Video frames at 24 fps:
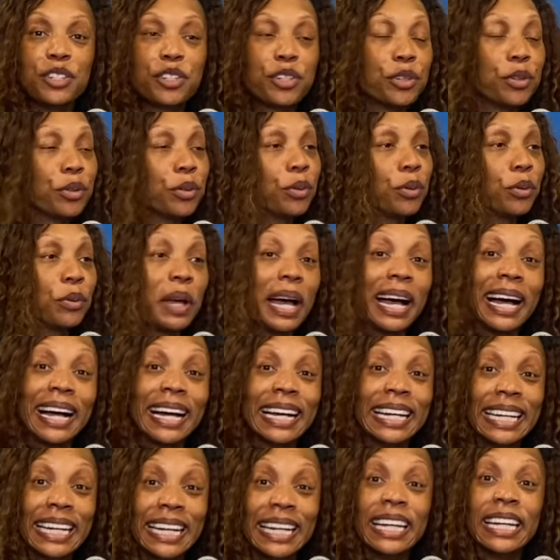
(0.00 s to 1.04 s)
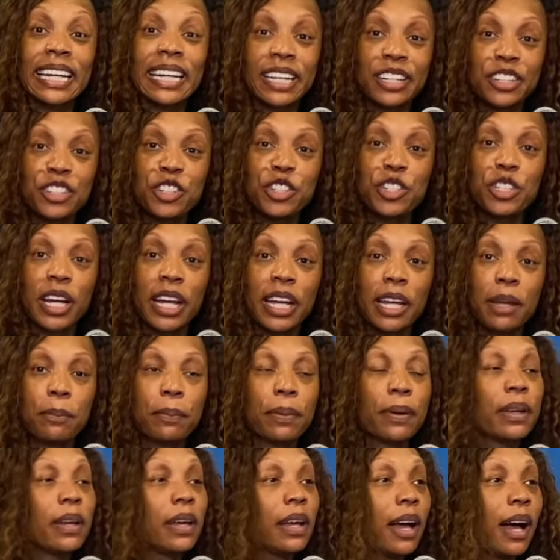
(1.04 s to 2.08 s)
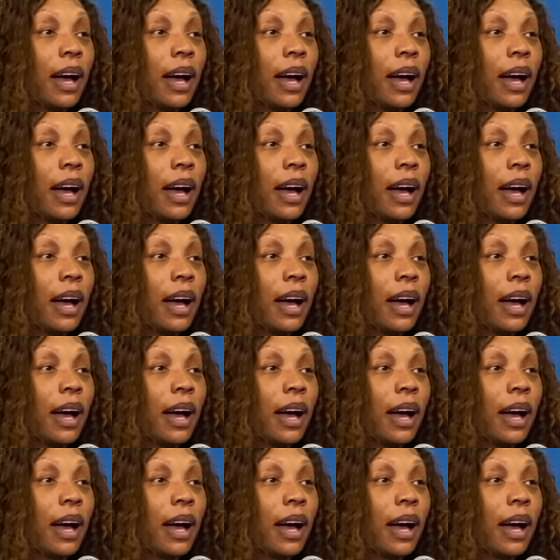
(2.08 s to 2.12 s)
to getting in shape.